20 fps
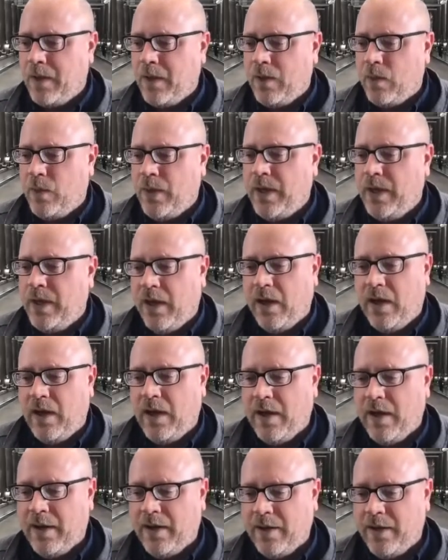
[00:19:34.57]
we
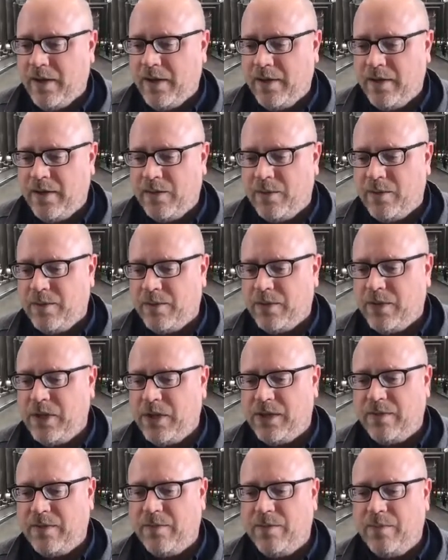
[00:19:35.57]
are
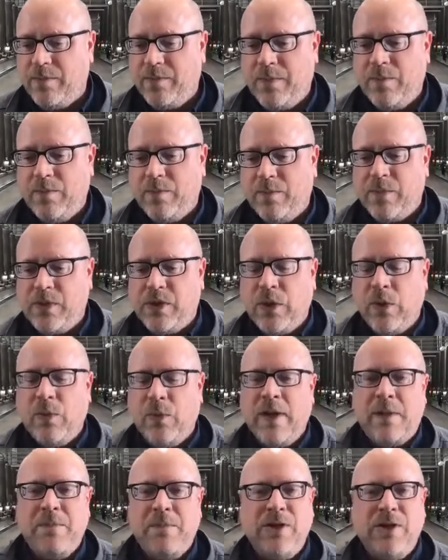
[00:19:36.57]
so
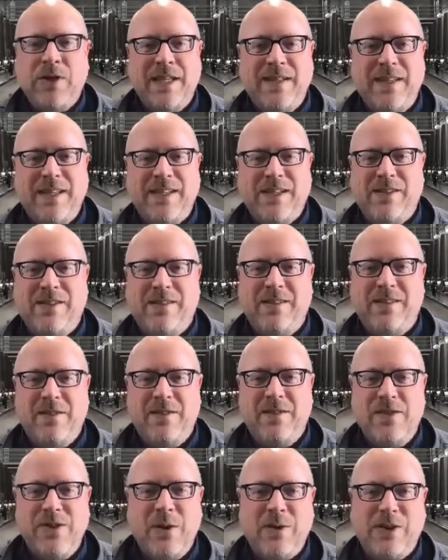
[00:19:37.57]
when I'm using these
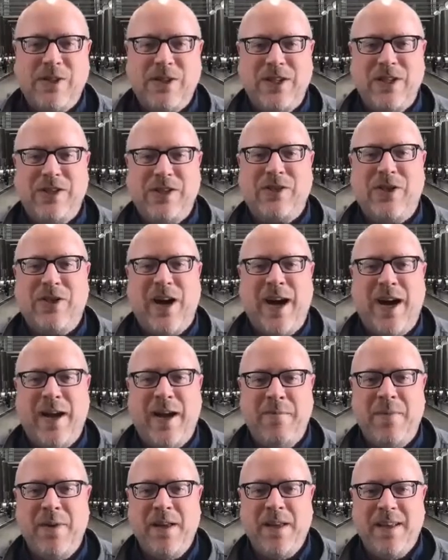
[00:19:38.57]
notes to
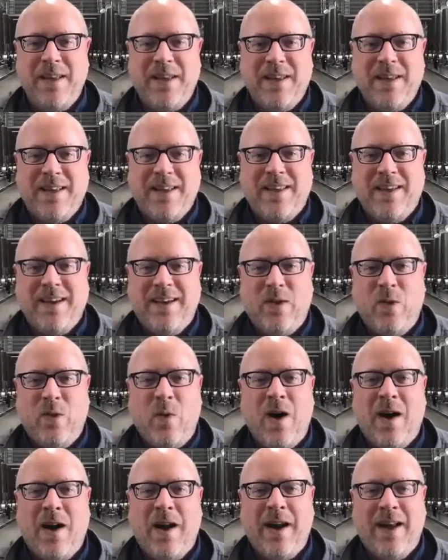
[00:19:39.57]
describe the
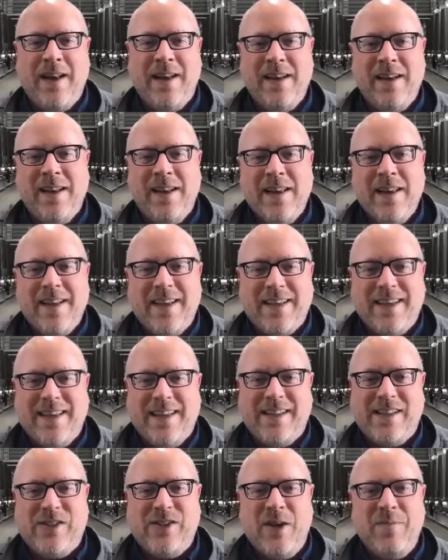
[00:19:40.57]
wine,
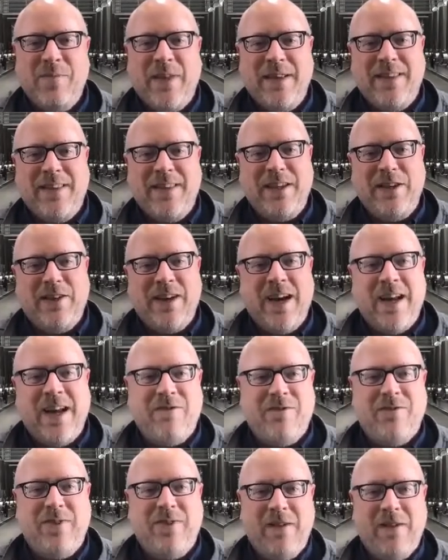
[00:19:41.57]
it's something that
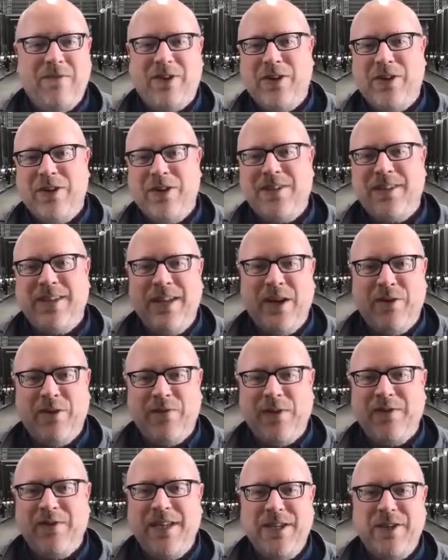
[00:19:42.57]
I've learned,
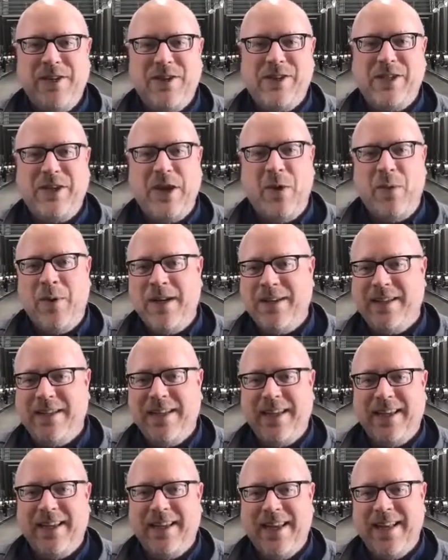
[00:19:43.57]
15 years ago
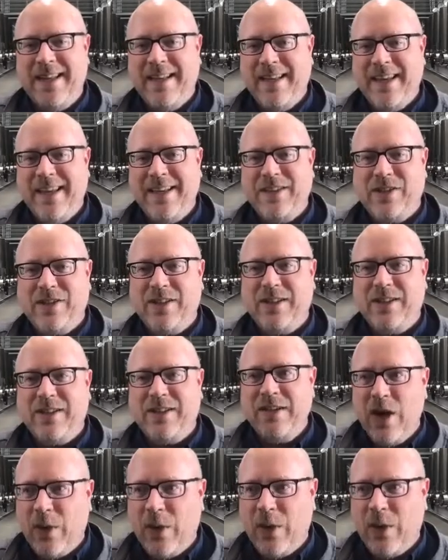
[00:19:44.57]
in just
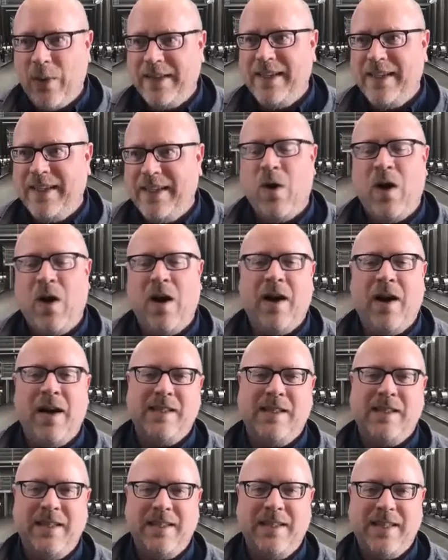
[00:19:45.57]
knowing these
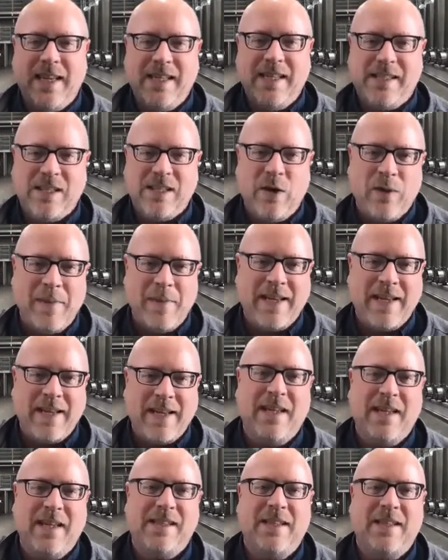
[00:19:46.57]
wines and going back and
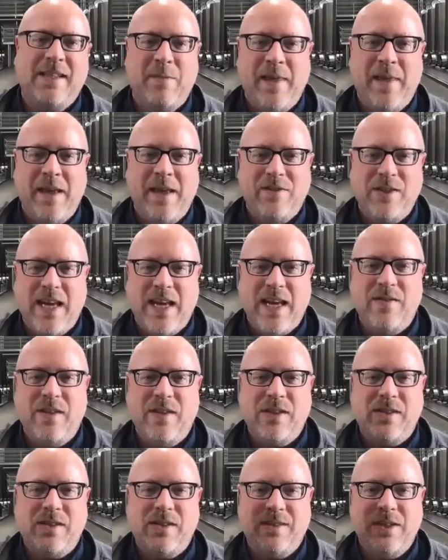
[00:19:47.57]
tasting them. They just have
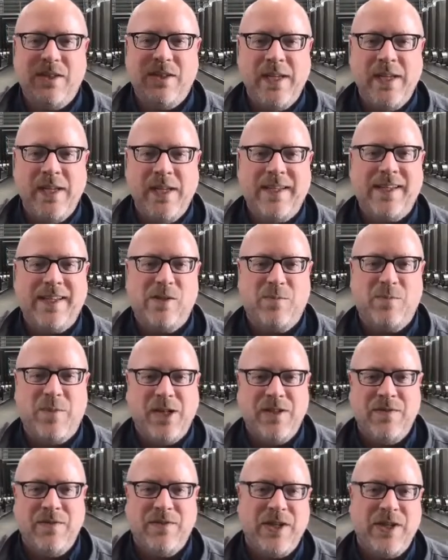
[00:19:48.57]
this unique
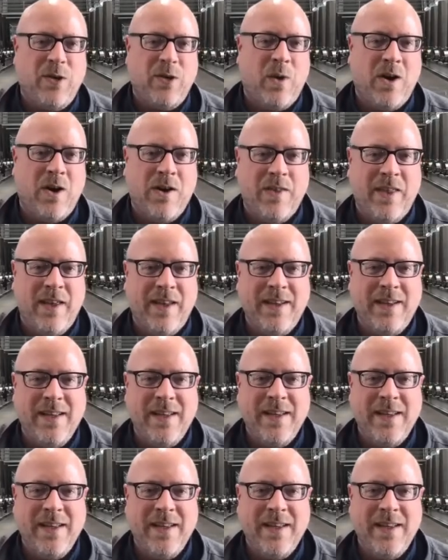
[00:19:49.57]
expression of terroir that